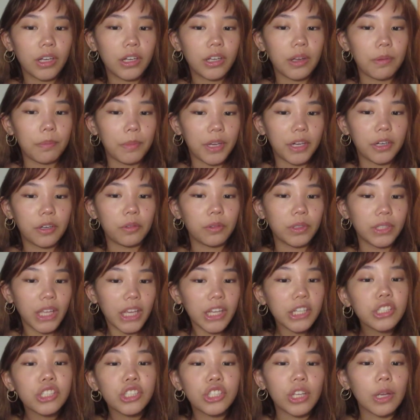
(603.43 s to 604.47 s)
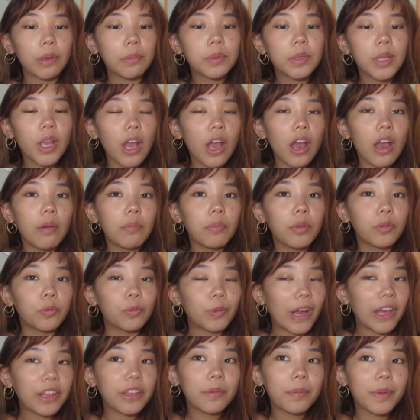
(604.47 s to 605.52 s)
committed relationships, but
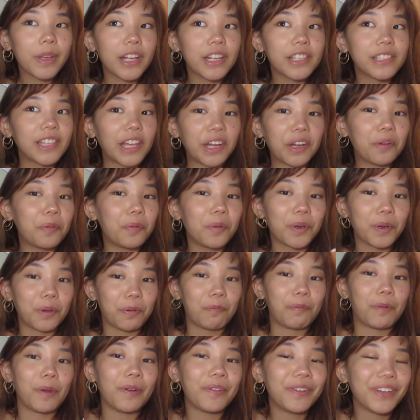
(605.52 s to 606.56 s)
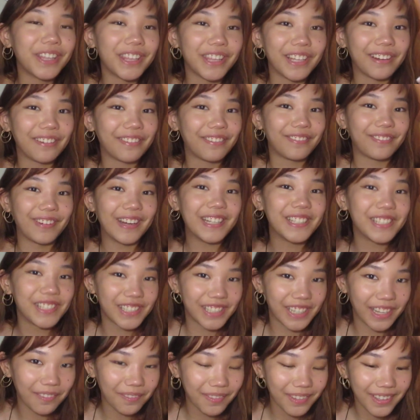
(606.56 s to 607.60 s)
rather because they didn't want to ruin their
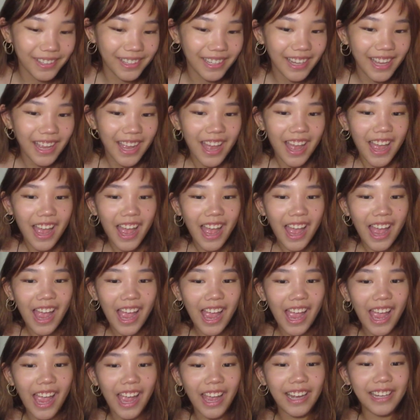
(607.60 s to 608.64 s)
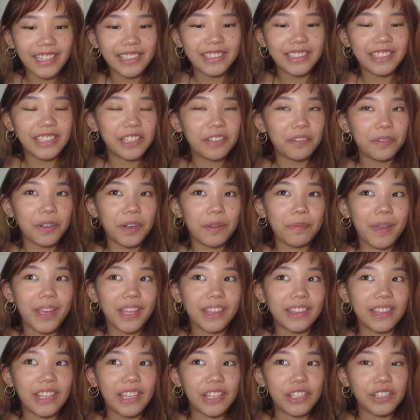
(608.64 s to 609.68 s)
friendship and didn't want to
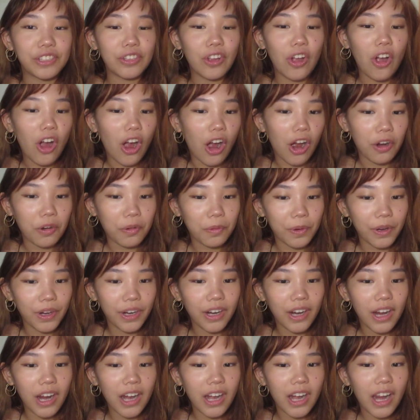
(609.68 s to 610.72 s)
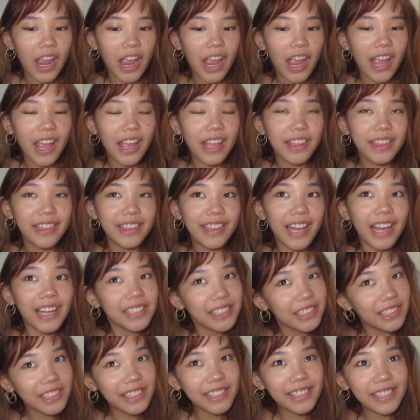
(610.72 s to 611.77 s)
make things awkward. And
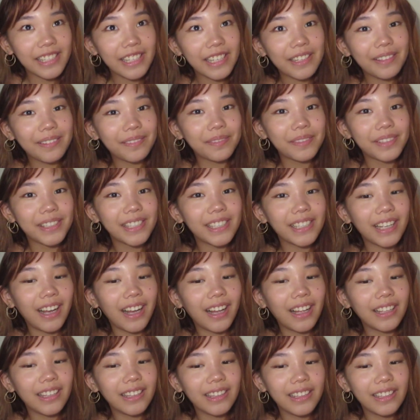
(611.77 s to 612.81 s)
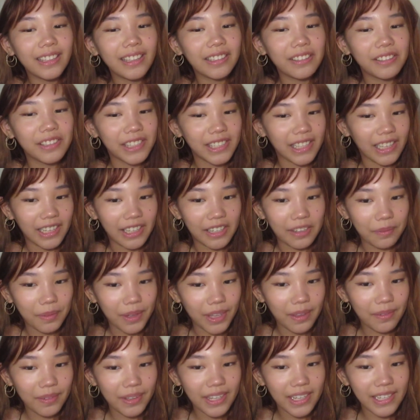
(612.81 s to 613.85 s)
that just seemed a little silly to
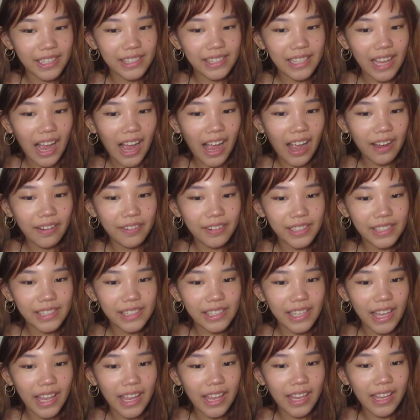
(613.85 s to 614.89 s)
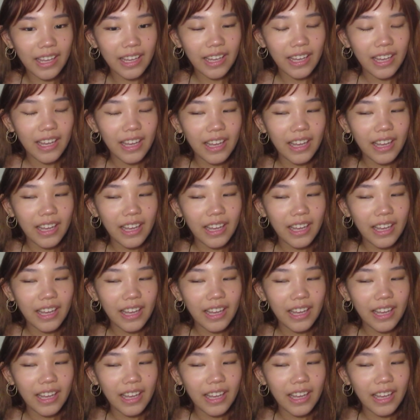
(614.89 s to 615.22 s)
me, because I was like,